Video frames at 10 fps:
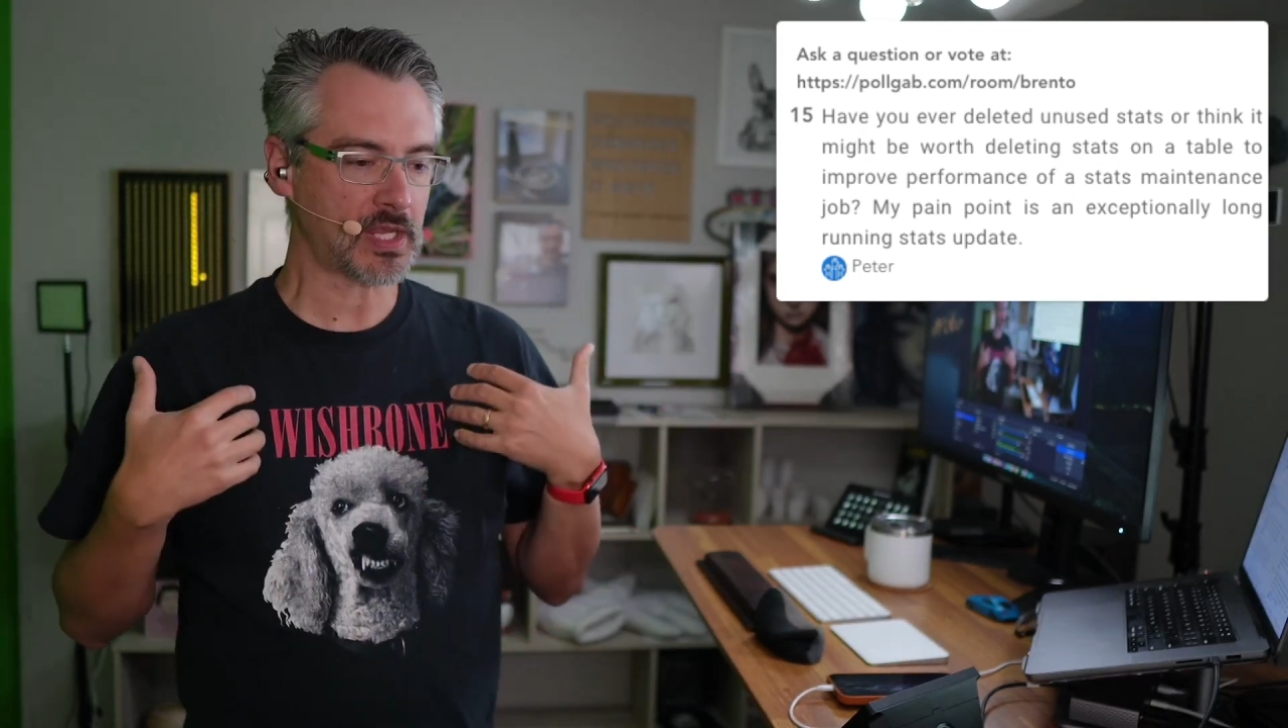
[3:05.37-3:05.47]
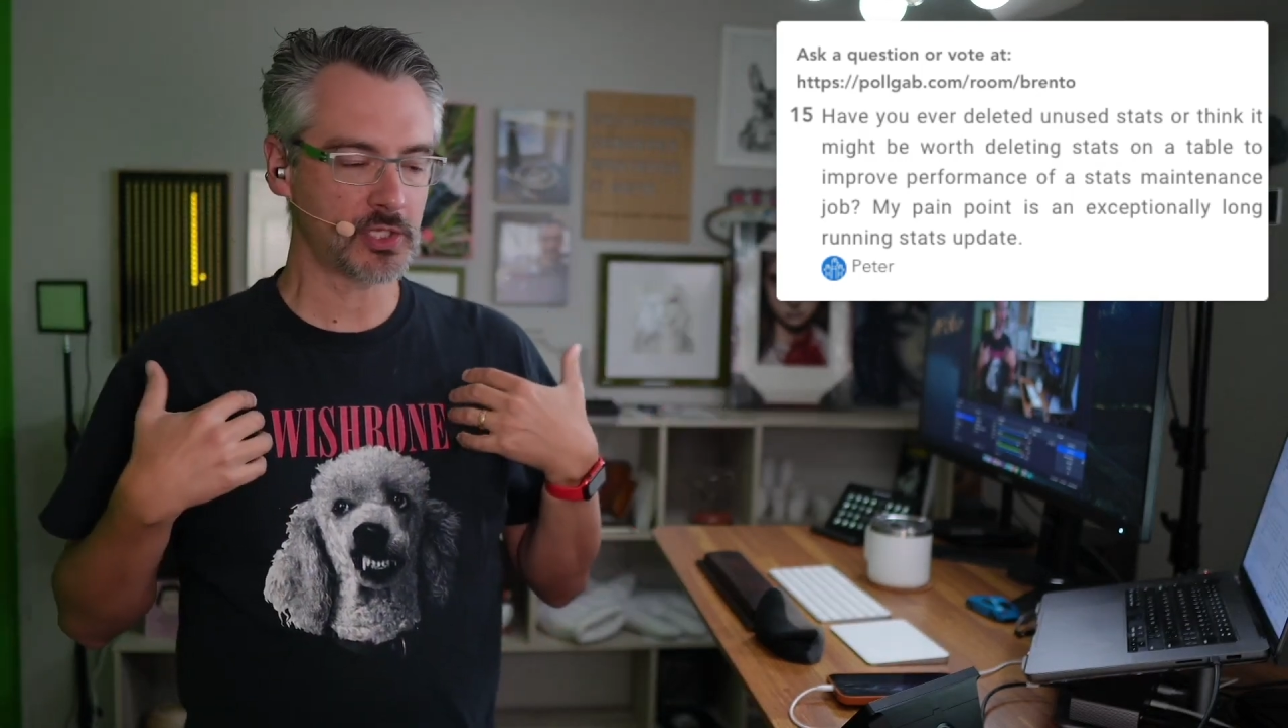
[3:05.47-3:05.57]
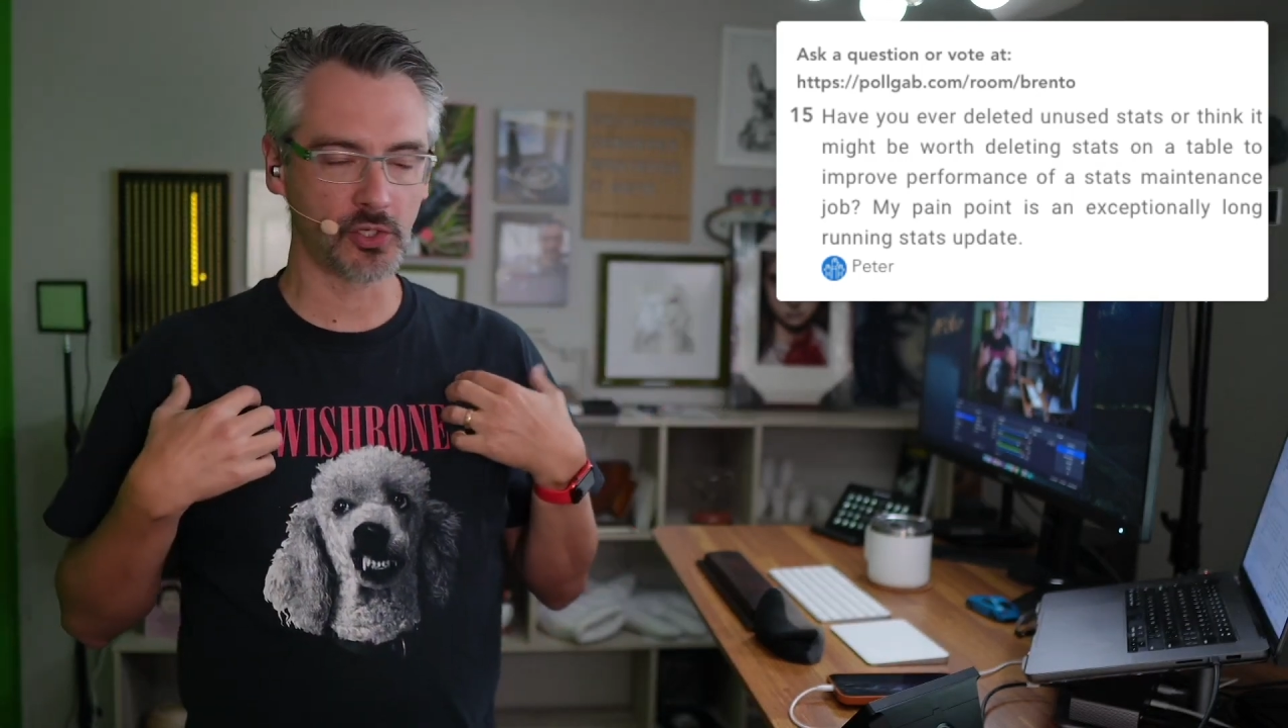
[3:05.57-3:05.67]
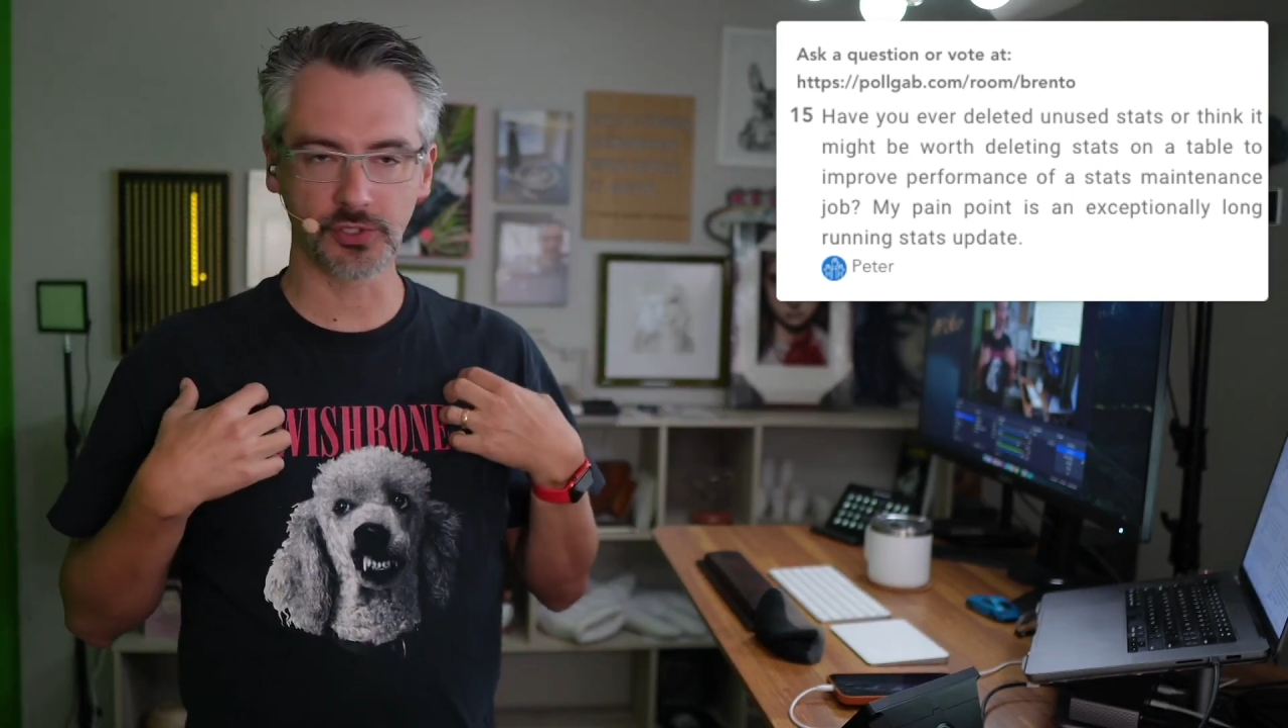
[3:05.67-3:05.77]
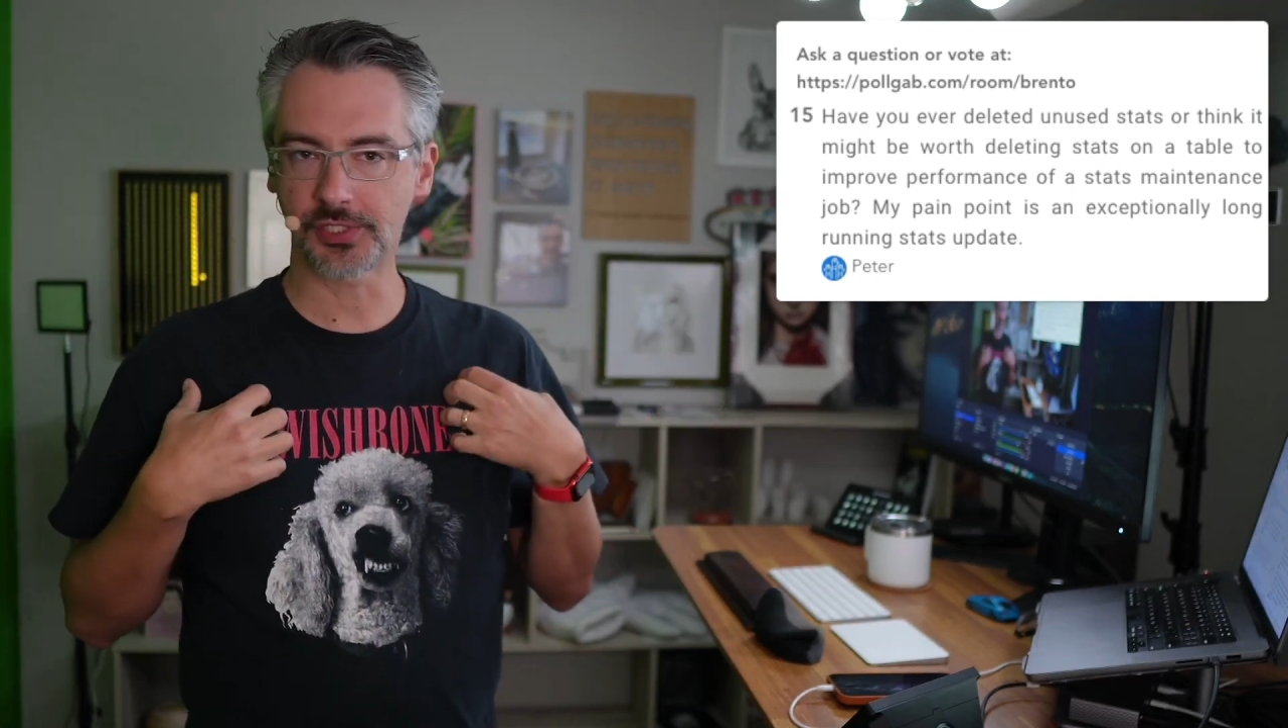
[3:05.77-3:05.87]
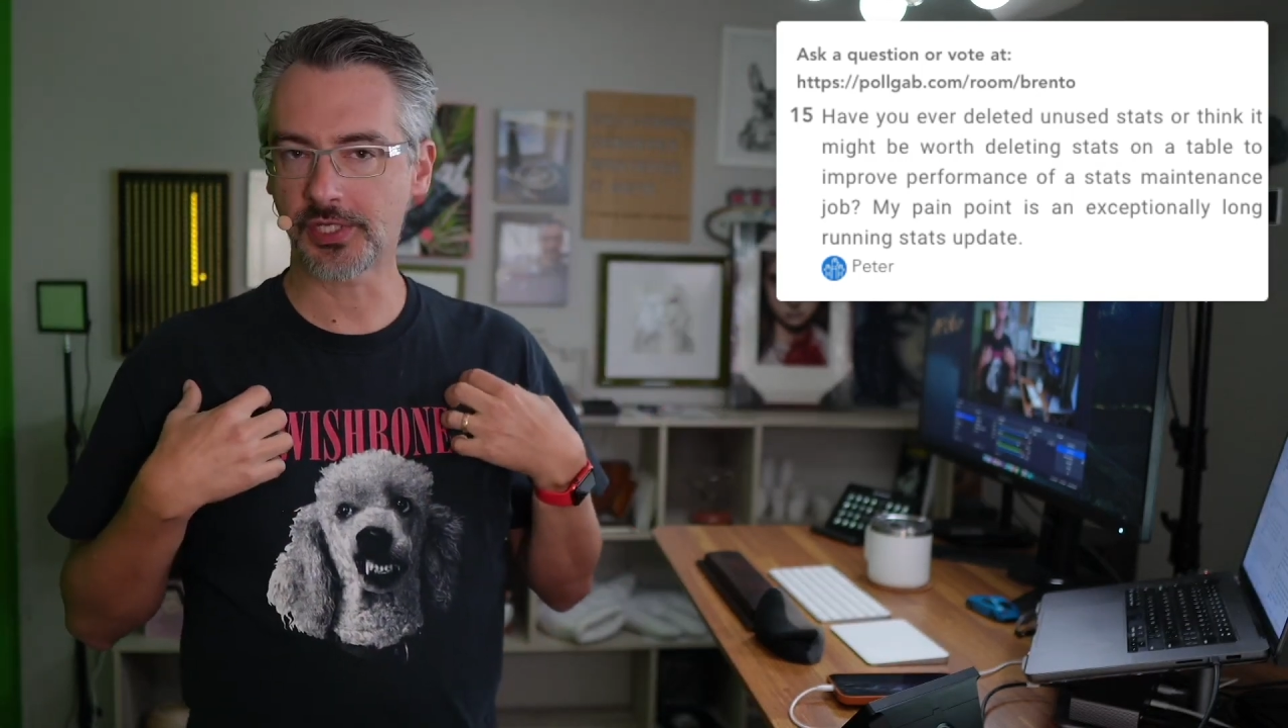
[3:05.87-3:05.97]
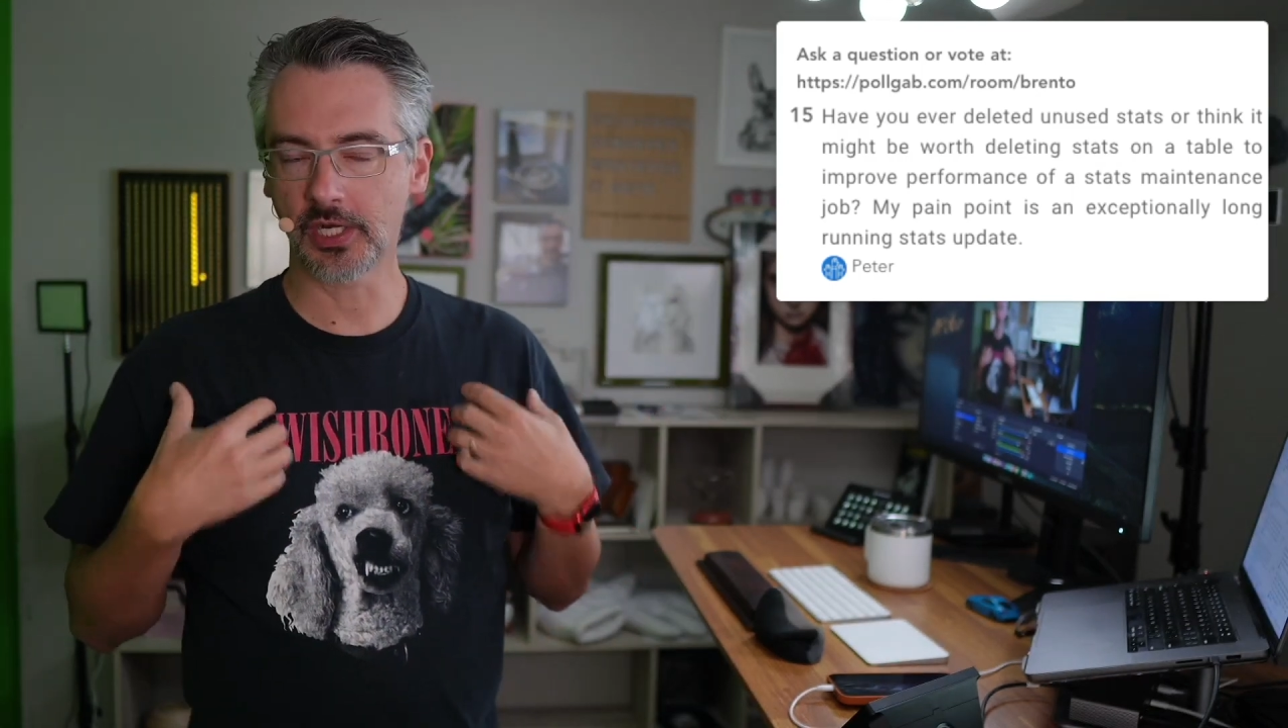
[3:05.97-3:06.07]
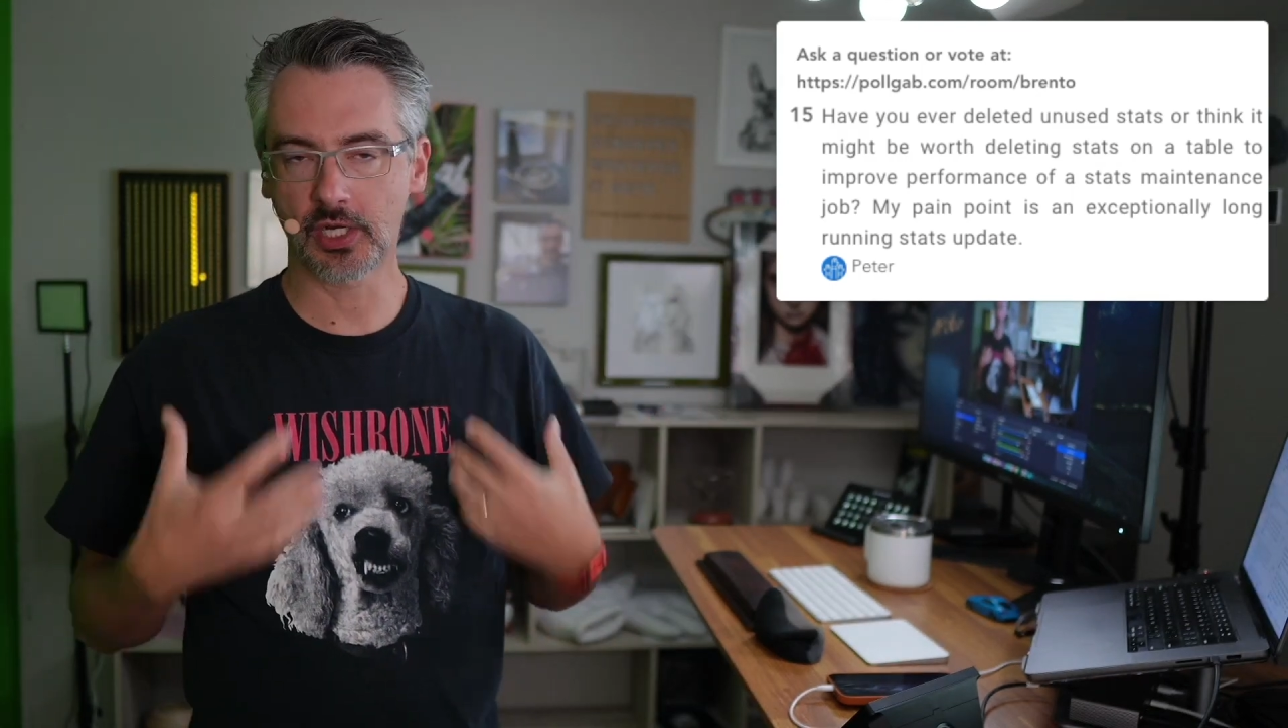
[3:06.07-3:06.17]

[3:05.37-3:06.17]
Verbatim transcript: you're just going